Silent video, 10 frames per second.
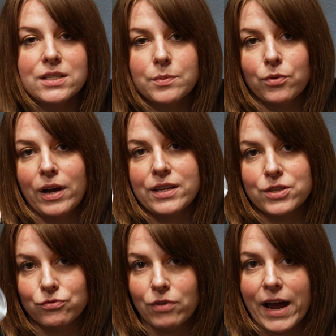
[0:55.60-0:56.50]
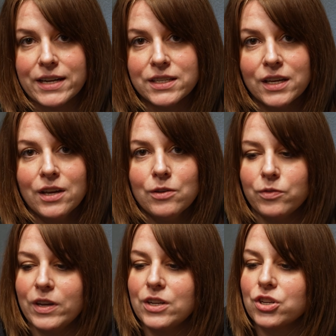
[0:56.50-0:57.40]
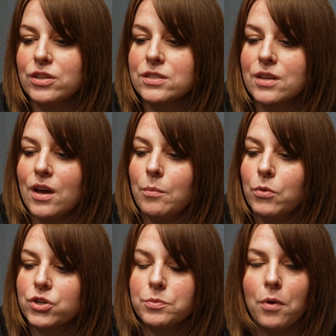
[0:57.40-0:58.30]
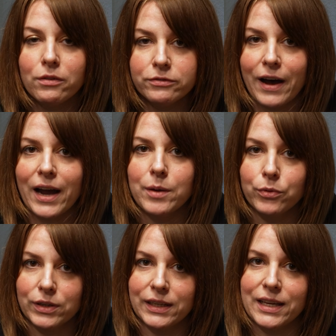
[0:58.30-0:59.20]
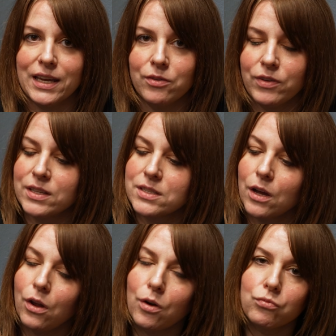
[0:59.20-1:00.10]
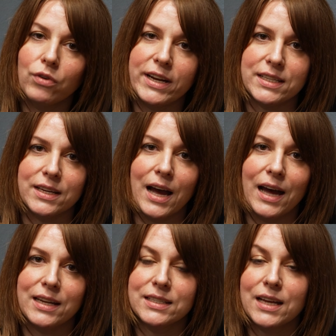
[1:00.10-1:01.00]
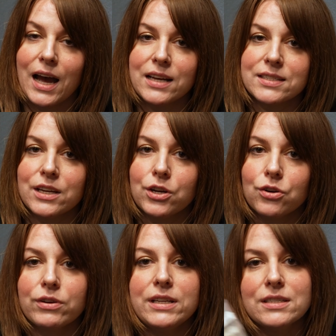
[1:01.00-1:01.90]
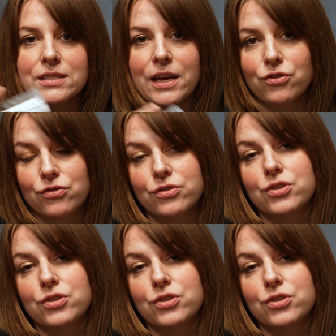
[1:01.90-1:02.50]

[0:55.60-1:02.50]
Spiralis red features a much more vibrant leaf. It's a lot redder and it has a green central